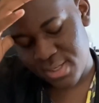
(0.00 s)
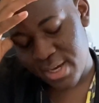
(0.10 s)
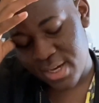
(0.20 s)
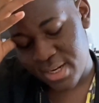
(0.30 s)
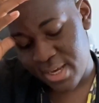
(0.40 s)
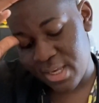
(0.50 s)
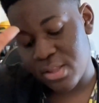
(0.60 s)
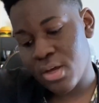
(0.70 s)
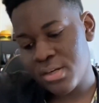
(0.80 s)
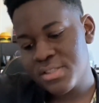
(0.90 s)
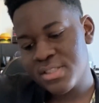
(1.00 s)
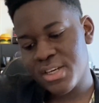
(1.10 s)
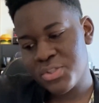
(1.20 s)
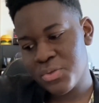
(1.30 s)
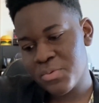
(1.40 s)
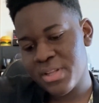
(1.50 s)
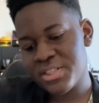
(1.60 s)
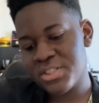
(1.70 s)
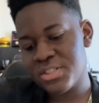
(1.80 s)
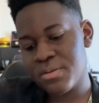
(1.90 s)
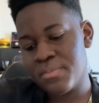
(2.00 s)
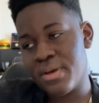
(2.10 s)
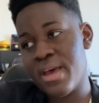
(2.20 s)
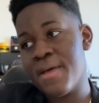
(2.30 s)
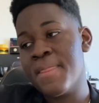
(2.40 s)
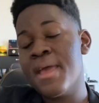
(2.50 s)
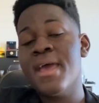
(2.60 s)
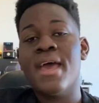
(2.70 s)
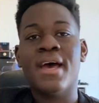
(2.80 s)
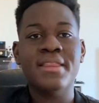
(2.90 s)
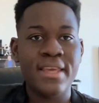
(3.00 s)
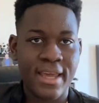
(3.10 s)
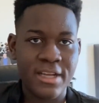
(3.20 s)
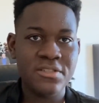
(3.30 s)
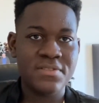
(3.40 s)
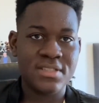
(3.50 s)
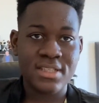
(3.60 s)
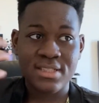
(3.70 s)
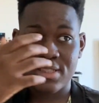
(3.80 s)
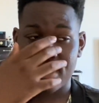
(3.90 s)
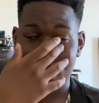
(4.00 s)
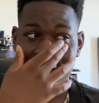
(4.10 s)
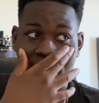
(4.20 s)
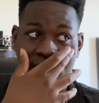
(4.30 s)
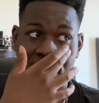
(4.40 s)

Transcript: had a non-sexual relationship, and at the age of 16,